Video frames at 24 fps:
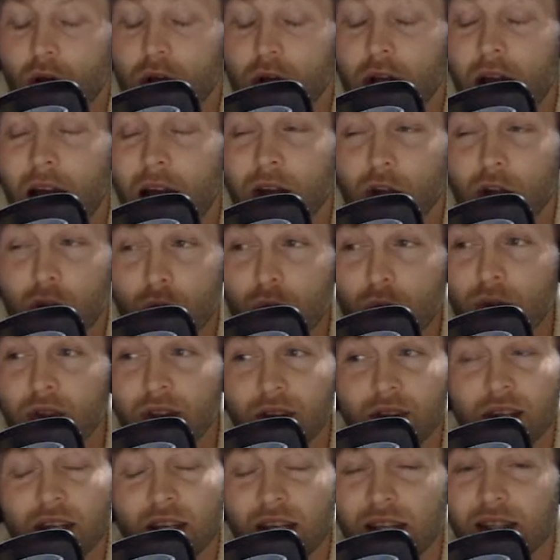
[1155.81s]
I do think that
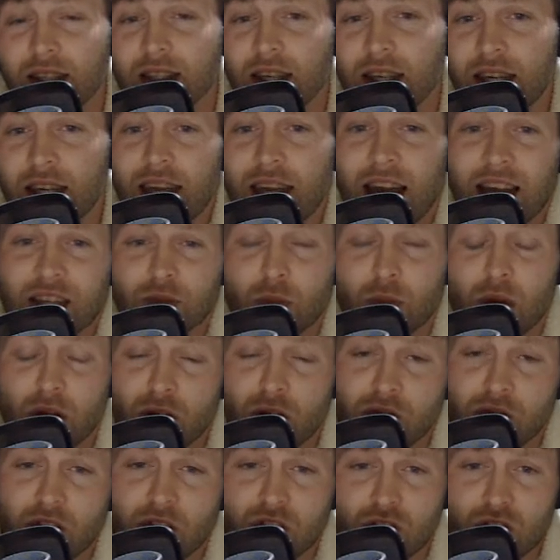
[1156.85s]
he has better
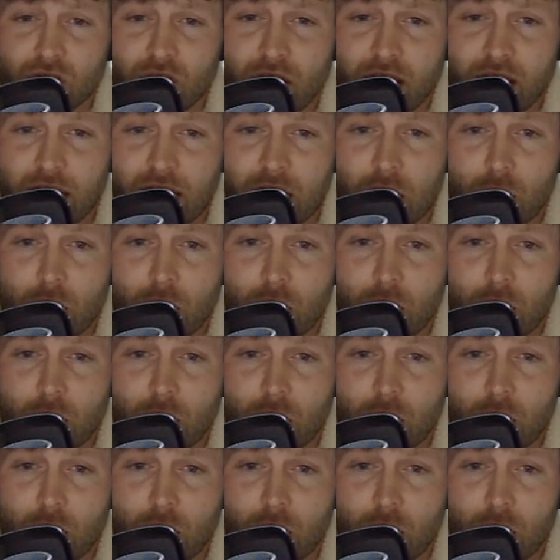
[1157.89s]
vision right now,